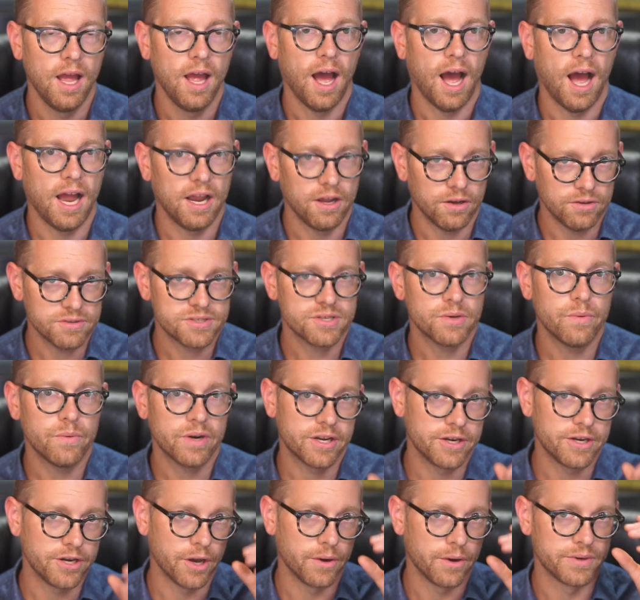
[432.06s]
I also want to
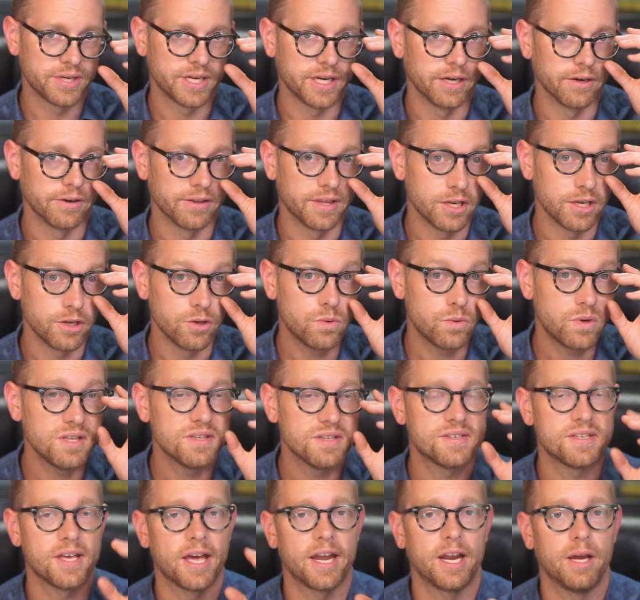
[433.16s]
note here that you can
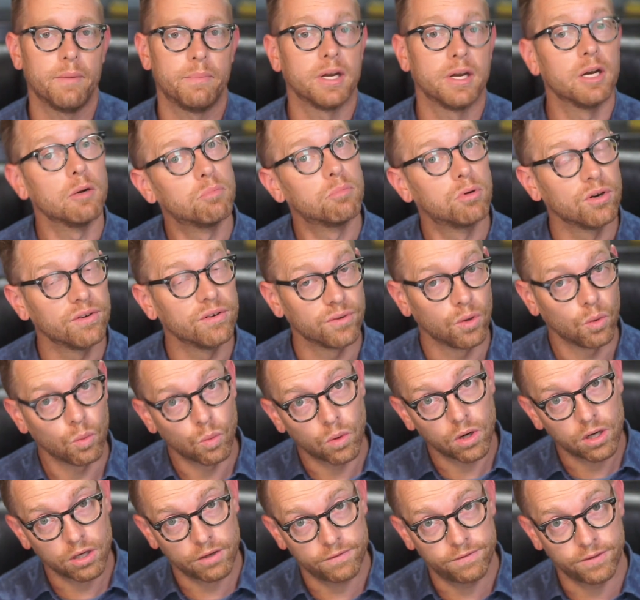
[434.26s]
set up and approve a
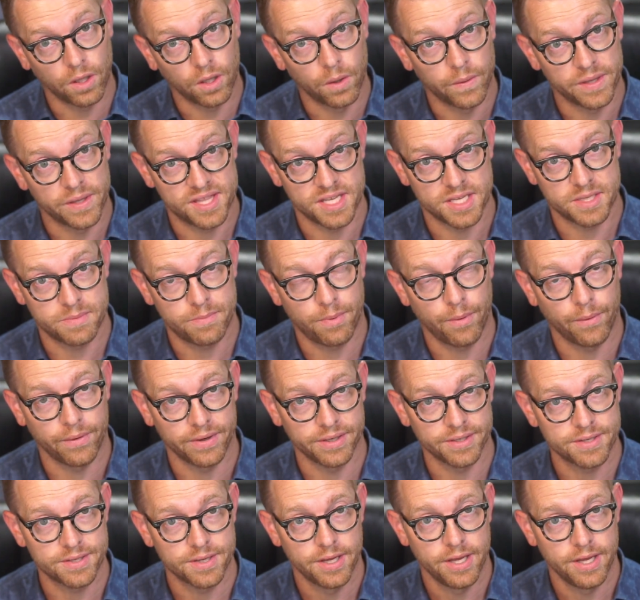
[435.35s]
workflow at this
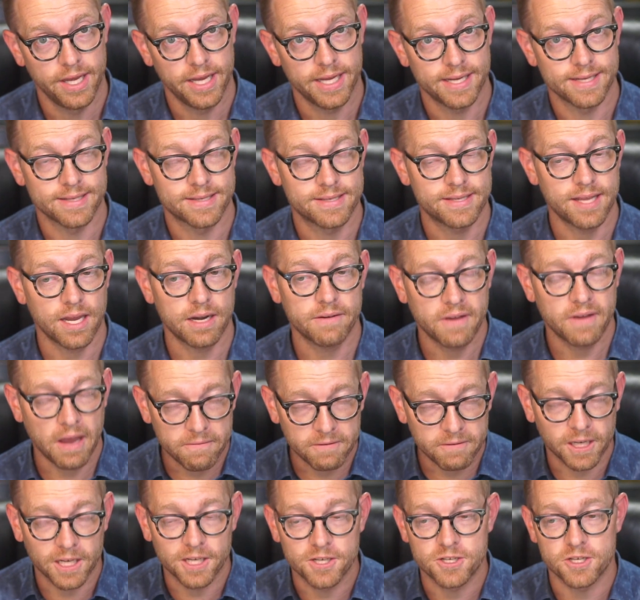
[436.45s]
point, instead of
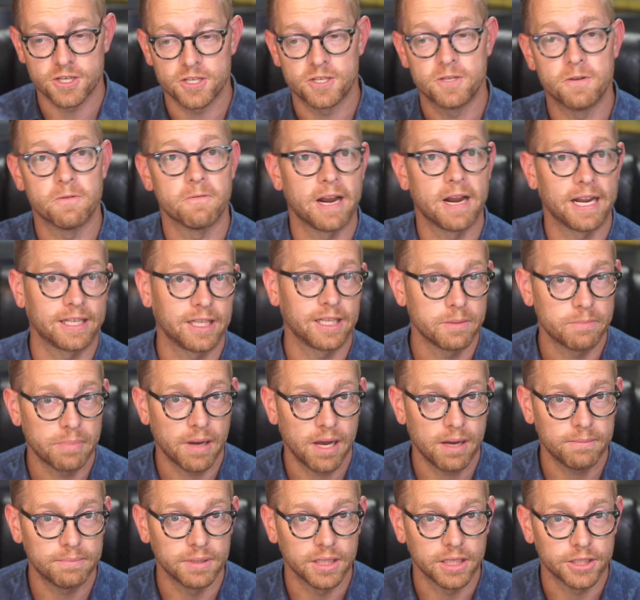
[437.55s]
having it just directly
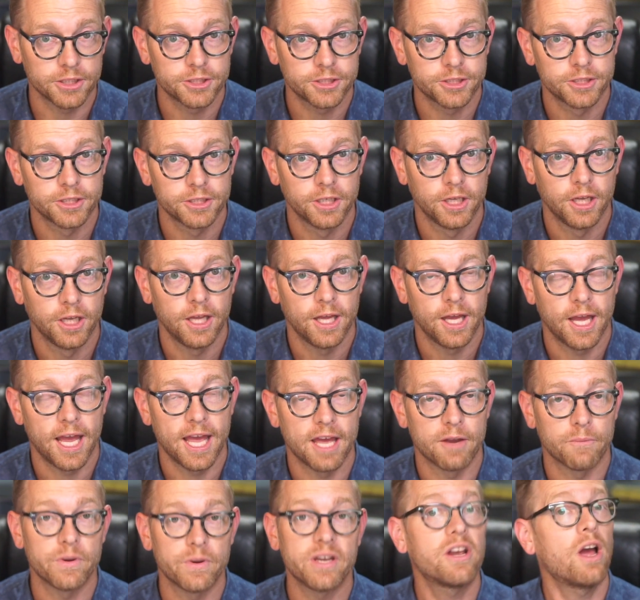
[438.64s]
publish.
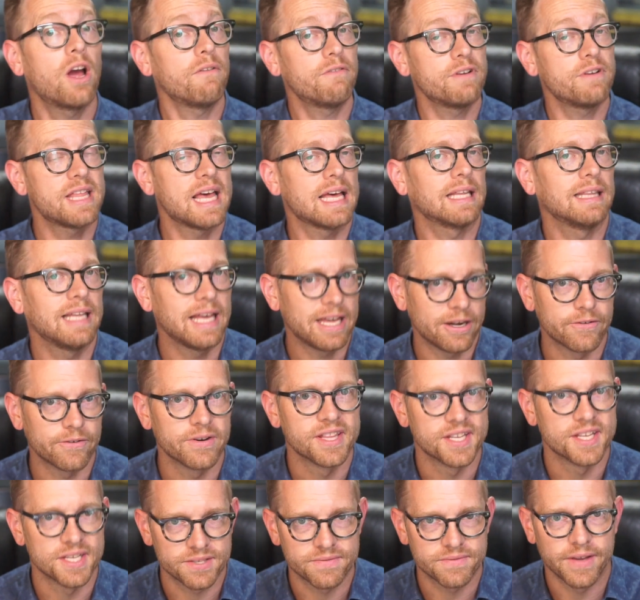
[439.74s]
And we cover that later
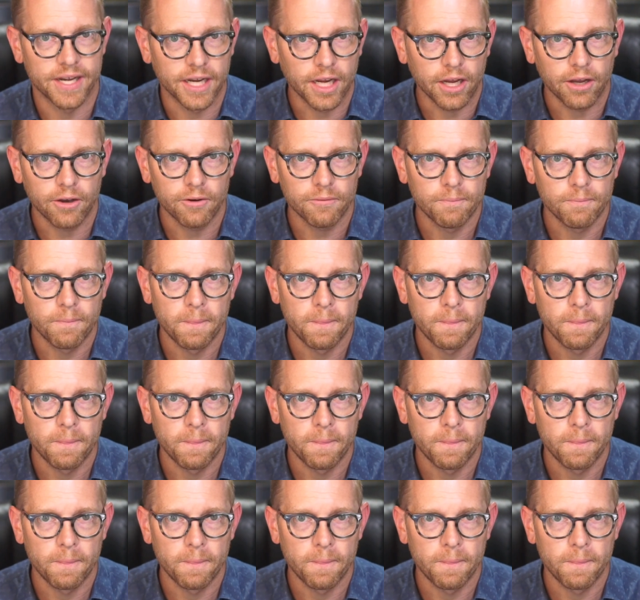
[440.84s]
in this video.